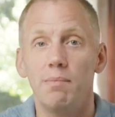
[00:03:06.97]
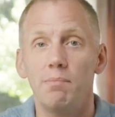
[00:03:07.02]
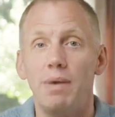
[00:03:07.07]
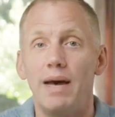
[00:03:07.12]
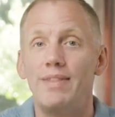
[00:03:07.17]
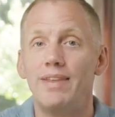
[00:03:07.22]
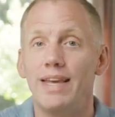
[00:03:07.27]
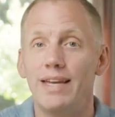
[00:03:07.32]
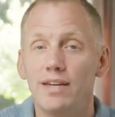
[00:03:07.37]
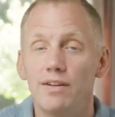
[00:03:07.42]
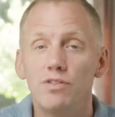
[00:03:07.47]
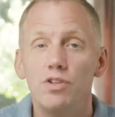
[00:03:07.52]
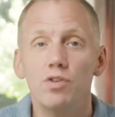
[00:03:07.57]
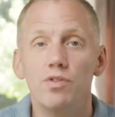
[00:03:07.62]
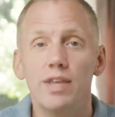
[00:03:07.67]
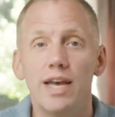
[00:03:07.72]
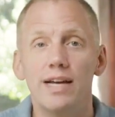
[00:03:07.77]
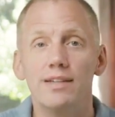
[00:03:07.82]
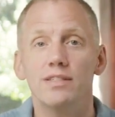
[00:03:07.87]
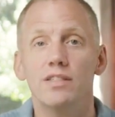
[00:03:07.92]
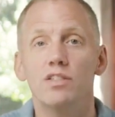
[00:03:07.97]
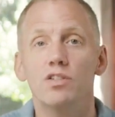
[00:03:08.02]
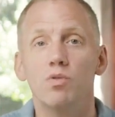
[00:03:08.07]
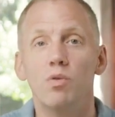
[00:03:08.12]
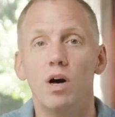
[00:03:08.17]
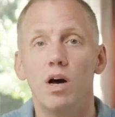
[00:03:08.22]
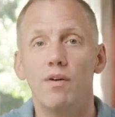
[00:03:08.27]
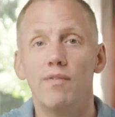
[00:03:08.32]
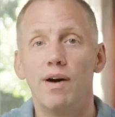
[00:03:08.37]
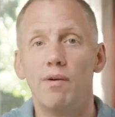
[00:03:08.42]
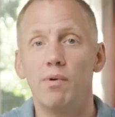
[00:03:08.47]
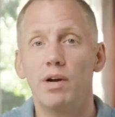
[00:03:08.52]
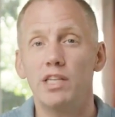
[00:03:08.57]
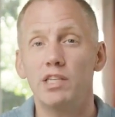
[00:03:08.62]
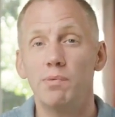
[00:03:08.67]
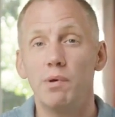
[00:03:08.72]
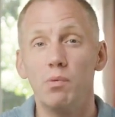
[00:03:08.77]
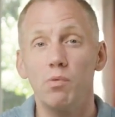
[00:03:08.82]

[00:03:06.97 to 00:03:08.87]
By the end of 2012, I wanted to